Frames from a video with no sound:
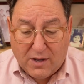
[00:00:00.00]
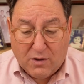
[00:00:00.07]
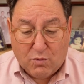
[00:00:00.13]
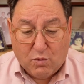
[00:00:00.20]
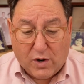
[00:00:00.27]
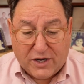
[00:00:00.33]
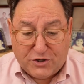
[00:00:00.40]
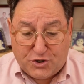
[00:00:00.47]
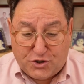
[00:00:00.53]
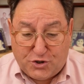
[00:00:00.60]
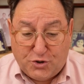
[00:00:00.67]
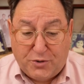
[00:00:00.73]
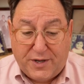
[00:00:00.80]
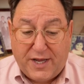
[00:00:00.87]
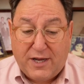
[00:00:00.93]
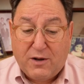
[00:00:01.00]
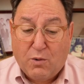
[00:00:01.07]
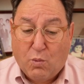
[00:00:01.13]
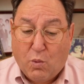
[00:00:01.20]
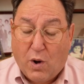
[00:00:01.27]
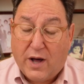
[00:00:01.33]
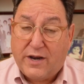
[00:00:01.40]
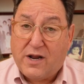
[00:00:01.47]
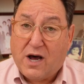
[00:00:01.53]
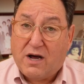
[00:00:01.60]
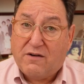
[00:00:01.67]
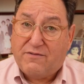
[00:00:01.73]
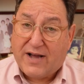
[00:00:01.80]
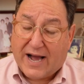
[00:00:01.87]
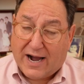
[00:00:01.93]
was shooting one
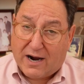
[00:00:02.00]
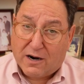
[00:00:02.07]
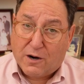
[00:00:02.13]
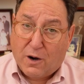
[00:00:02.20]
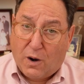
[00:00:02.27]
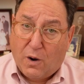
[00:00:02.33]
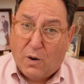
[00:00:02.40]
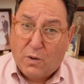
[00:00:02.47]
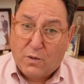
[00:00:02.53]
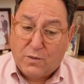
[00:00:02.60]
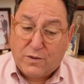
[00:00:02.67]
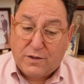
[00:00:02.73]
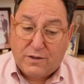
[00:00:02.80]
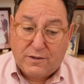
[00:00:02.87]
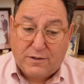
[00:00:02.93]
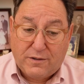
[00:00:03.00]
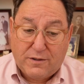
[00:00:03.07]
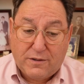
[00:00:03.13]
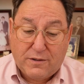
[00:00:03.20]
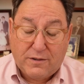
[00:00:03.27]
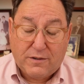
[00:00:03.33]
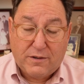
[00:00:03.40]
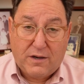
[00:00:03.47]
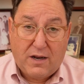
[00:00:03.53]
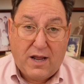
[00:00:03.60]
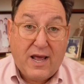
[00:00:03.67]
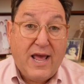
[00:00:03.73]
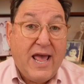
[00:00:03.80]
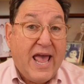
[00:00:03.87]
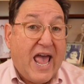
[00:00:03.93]
of our own.
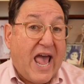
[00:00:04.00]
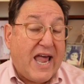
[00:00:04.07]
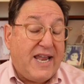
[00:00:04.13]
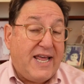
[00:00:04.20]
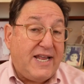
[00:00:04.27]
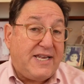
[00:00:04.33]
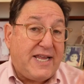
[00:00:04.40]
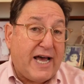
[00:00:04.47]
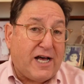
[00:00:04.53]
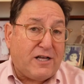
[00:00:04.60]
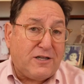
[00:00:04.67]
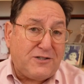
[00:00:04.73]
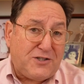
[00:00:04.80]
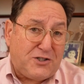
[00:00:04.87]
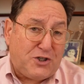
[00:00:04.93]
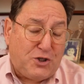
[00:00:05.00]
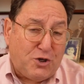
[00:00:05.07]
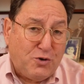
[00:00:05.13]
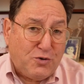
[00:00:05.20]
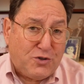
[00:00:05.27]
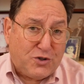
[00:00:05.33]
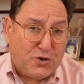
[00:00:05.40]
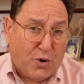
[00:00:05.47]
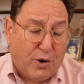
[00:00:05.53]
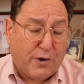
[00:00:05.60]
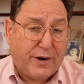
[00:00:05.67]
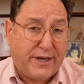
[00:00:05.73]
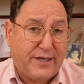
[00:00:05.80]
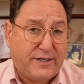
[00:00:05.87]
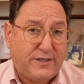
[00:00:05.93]
And he tells two
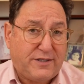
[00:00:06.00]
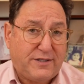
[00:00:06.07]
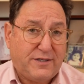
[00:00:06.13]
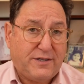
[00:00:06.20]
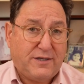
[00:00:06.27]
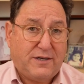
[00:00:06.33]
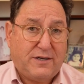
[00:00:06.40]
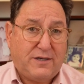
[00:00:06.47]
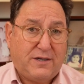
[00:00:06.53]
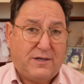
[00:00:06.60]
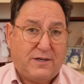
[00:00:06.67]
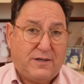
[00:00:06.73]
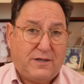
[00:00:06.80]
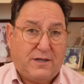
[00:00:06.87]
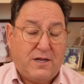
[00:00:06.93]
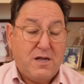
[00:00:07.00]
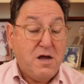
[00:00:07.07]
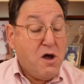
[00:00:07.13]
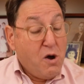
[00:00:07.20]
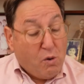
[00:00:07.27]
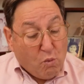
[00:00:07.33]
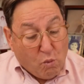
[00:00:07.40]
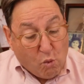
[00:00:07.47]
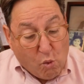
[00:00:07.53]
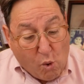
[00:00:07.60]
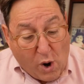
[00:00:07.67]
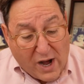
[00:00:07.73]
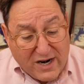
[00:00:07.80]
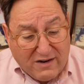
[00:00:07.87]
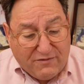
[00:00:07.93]
stories,
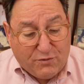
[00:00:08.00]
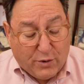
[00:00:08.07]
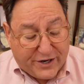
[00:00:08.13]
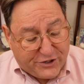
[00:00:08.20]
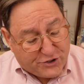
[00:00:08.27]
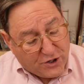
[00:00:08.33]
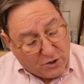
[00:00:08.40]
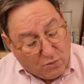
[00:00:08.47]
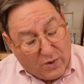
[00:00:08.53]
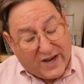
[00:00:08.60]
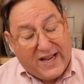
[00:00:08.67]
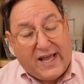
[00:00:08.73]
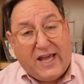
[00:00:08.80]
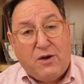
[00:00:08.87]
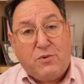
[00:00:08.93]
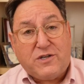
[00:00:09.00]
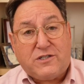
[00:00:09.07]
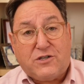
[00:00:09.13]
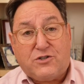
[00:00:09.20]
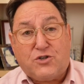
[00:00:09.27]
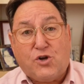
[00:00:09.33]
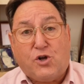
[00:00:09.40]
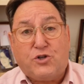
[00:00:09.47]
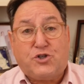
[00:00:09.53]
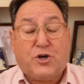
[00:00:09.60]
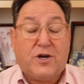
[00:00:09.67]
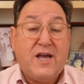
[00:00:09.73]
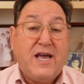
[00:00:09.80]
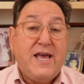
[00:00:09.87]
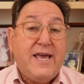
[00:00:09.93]
one of which, when he was a
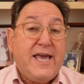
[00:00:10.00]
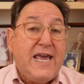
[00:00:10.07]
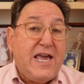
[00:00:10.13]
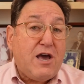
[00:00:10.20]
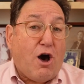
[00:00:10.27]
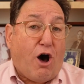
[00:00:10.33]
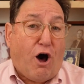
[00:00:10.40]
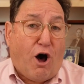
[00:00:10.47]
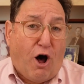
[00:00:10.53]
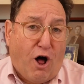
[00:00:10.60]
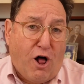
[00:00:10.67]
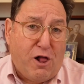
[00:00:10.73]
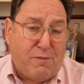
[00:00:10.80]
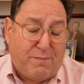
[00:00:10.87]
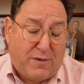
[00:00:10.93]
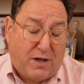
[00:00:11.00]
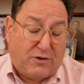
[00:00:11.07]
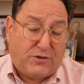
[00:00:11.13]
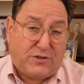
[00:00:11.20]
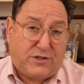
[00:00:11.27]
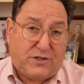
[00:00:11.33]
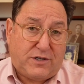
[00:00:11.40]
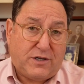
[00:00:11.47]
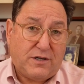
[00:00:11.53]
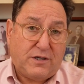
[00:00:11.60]
soldier, he almost